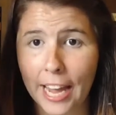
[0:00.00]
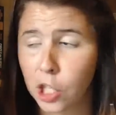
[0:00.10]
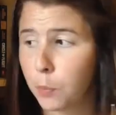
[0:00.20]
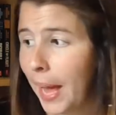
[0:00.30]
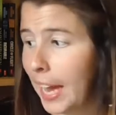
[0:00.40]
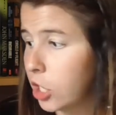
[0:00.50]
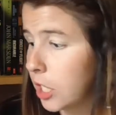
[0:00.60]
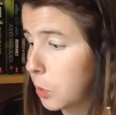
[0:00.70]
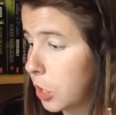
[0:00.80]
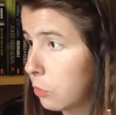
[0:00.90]
edged
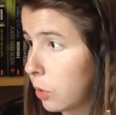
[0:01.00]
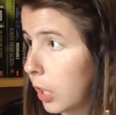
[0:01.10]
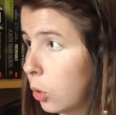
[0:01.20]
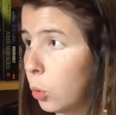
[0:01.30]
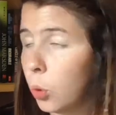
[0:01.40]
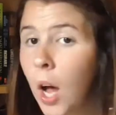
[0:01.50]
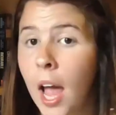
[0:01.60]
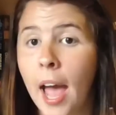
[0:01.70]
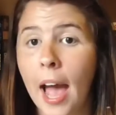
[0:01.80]
pages, which is really cool.